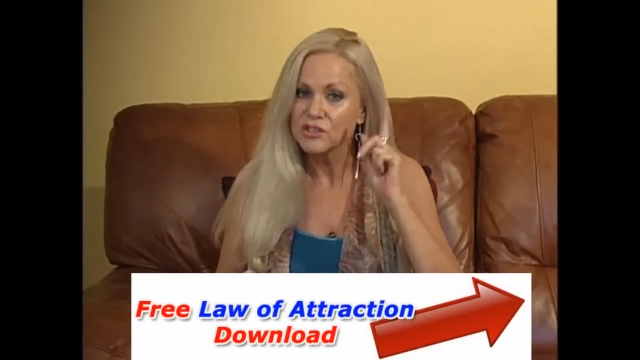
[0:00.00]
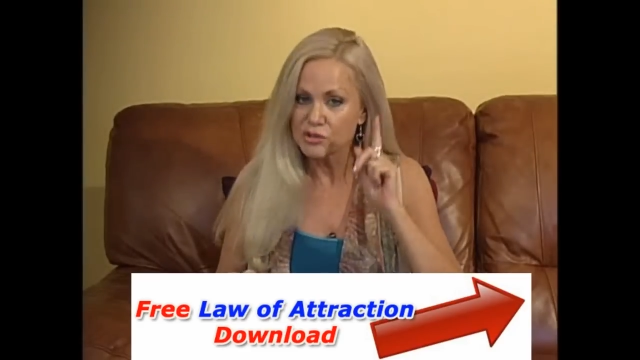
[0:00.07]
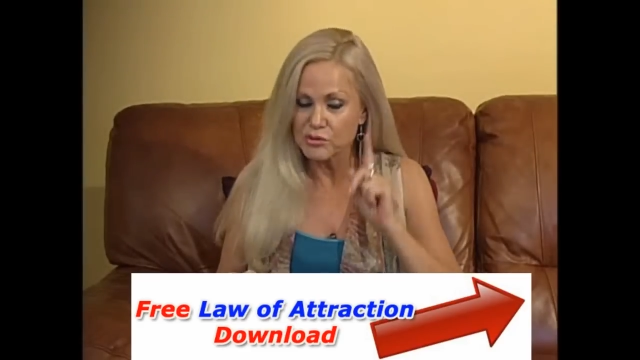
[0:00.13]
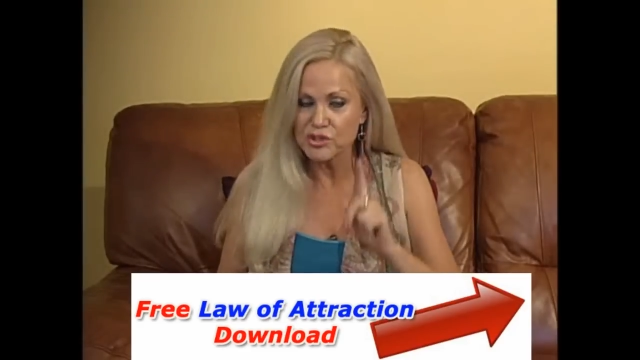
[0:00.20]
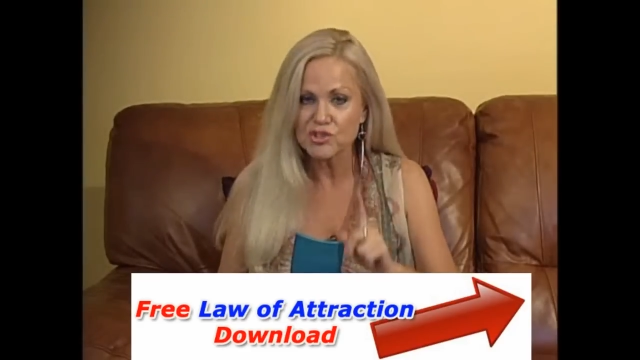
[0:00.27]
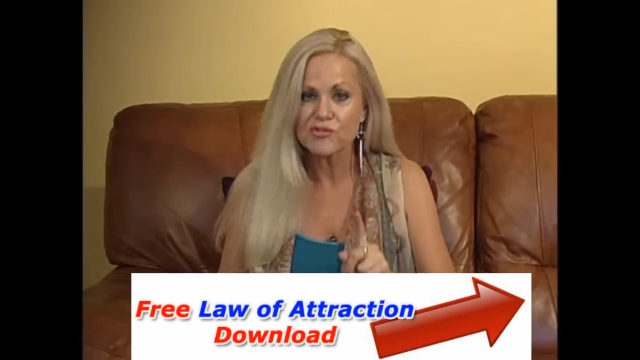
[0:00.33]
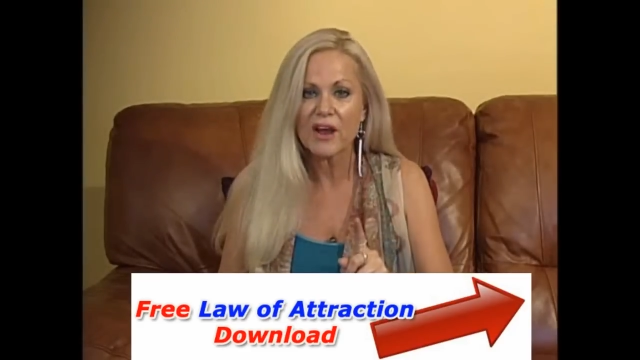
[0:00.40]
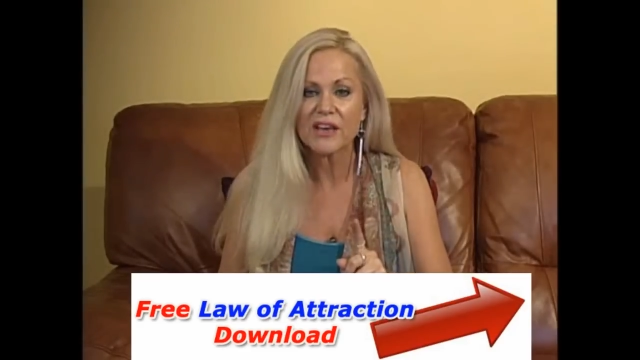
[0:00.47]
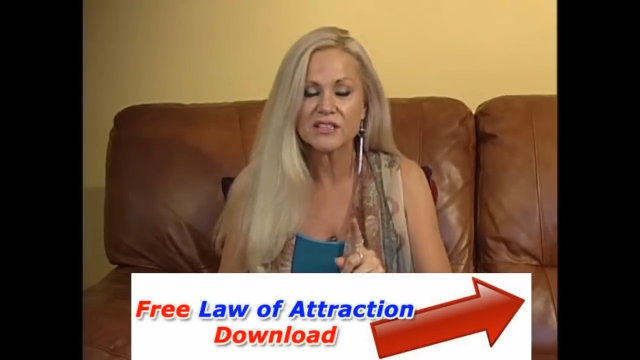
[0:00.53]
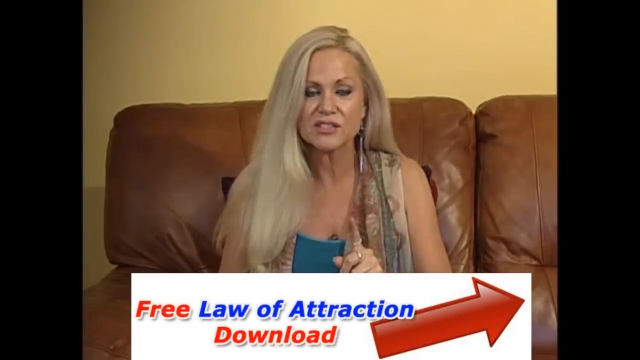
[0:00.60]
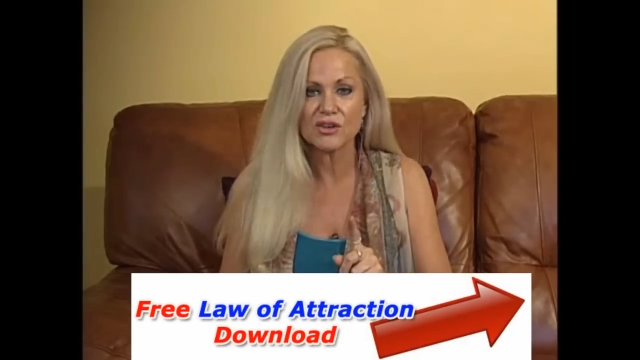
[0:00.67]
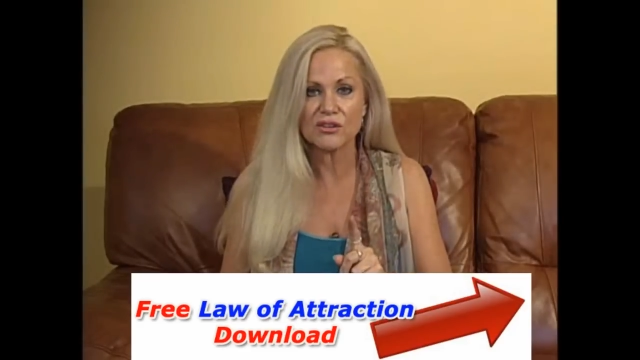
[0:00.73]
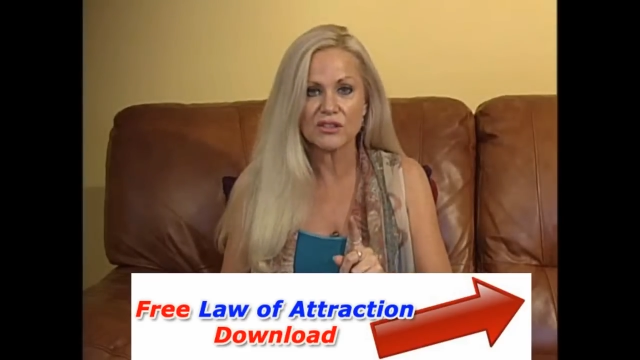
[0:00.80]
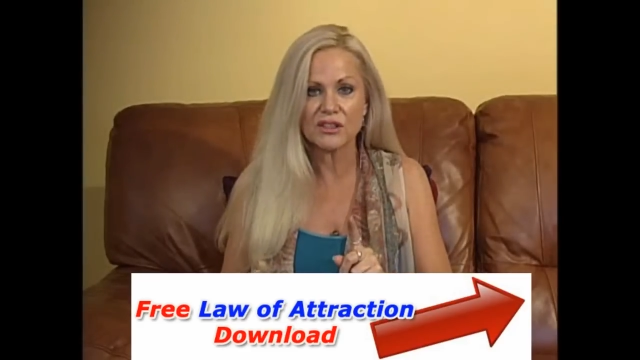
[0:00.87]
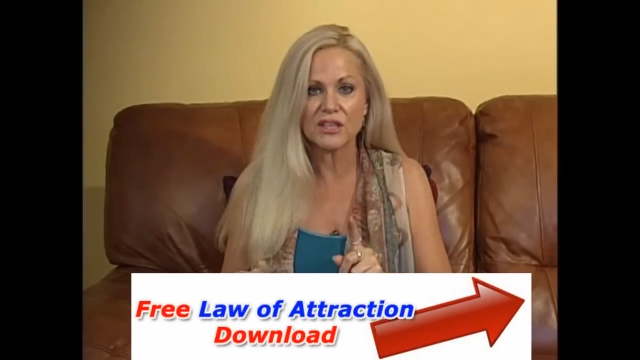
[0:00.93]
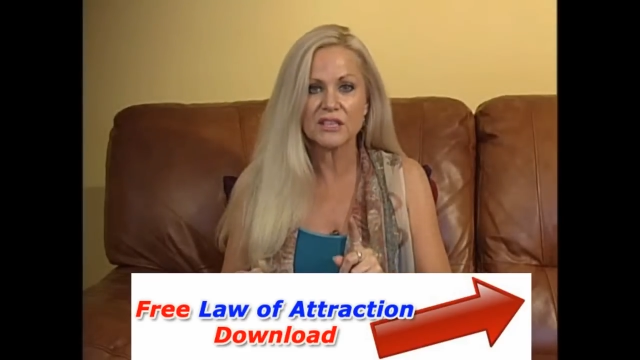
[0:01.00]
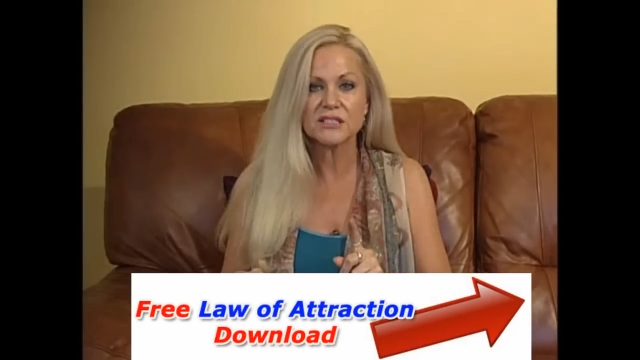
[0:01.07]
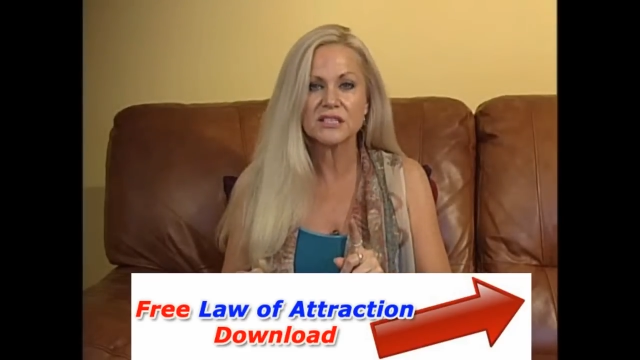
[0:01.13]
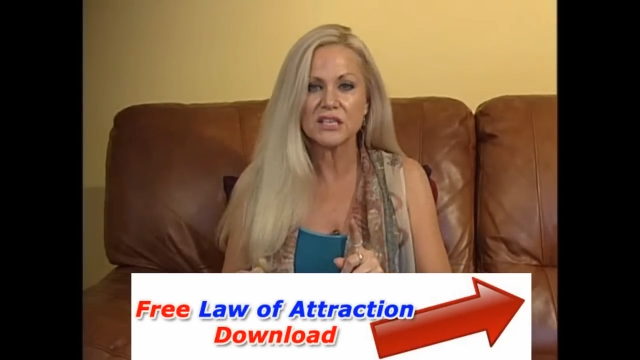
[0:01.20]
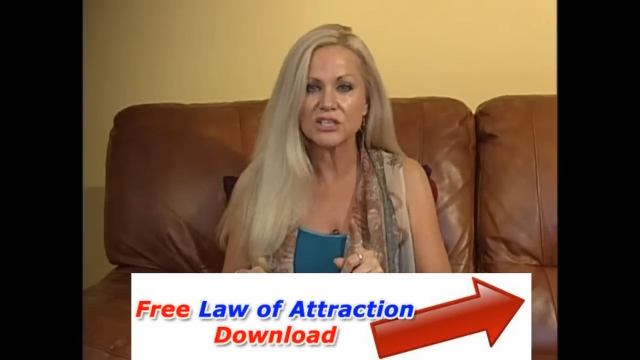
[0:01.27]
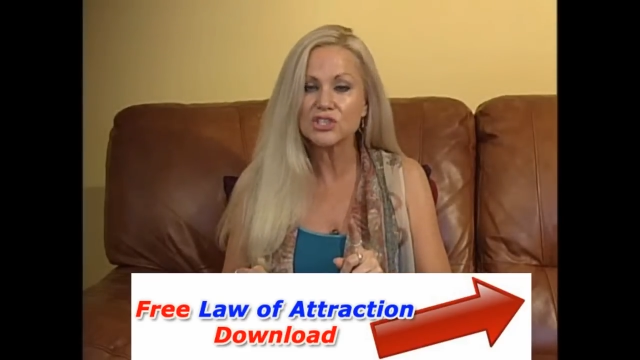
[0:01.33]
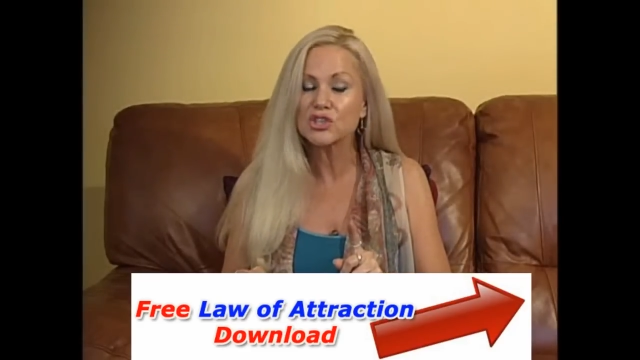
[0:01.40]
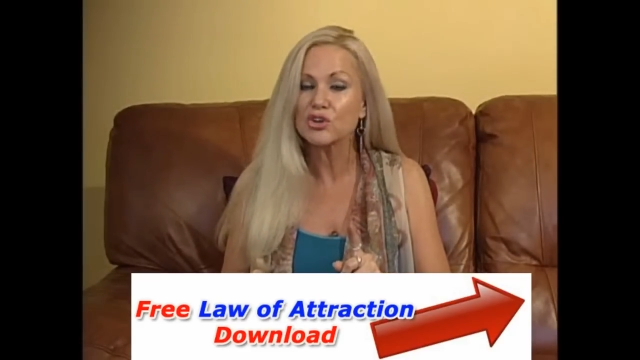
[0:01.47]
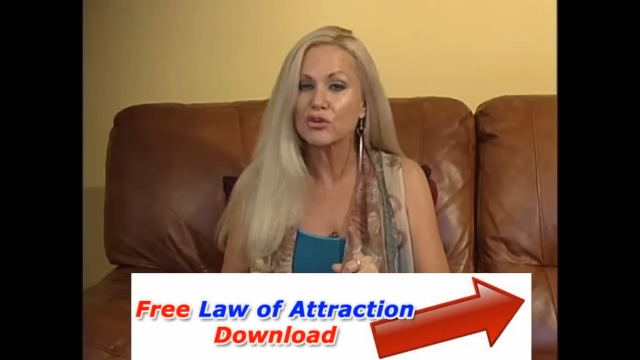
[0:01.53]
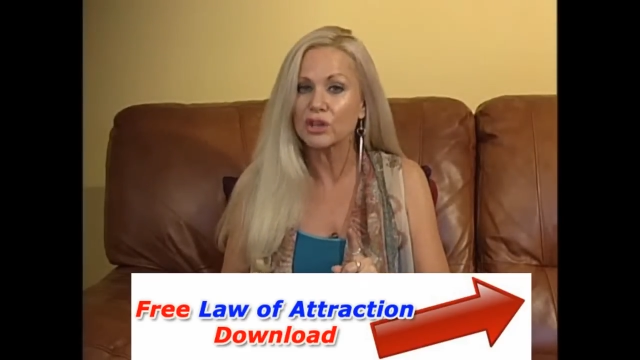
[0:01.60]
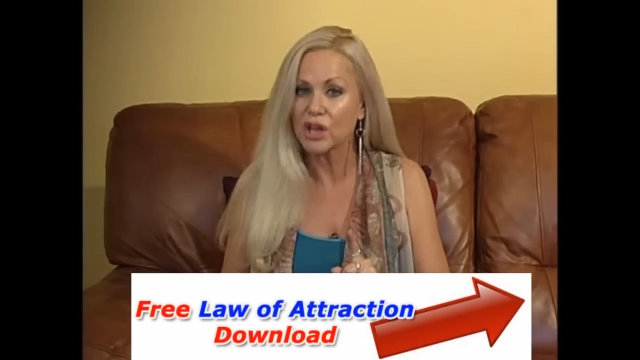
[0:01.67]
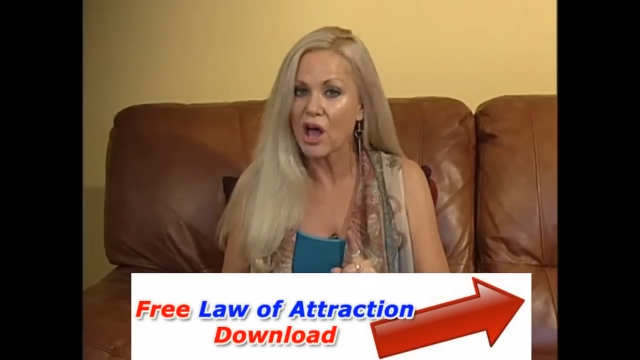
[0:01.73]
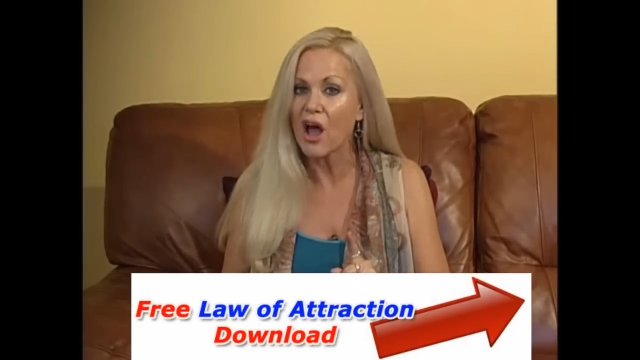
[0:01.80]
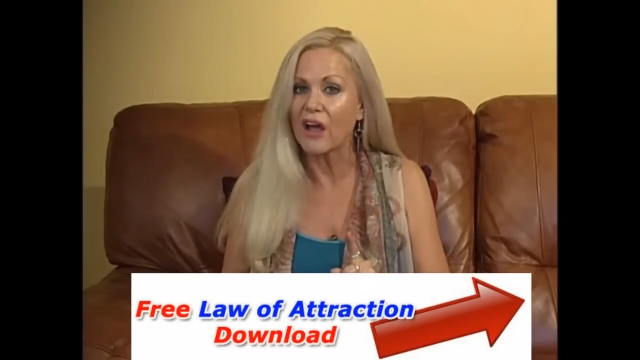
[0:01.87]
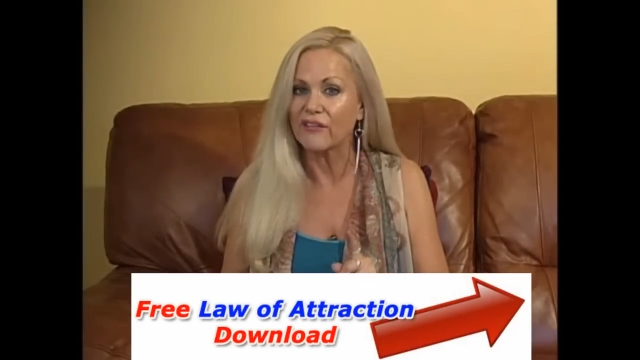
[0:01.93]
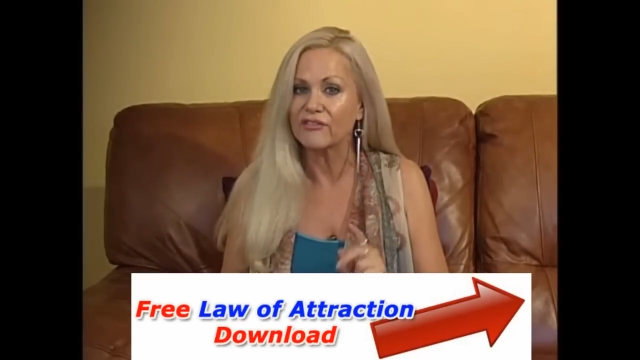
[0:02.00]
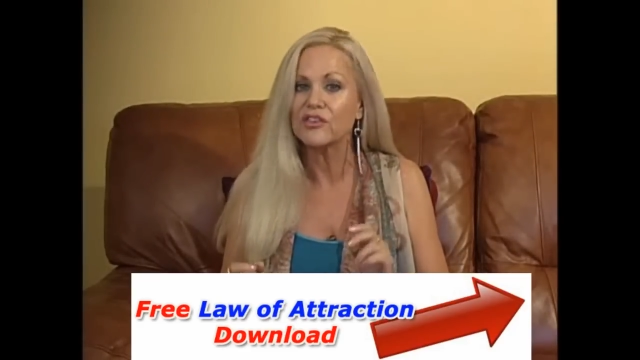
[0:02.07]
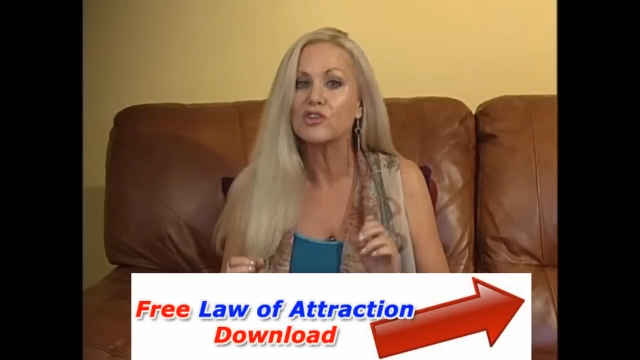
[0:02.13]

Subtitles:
to attract certain things into your life.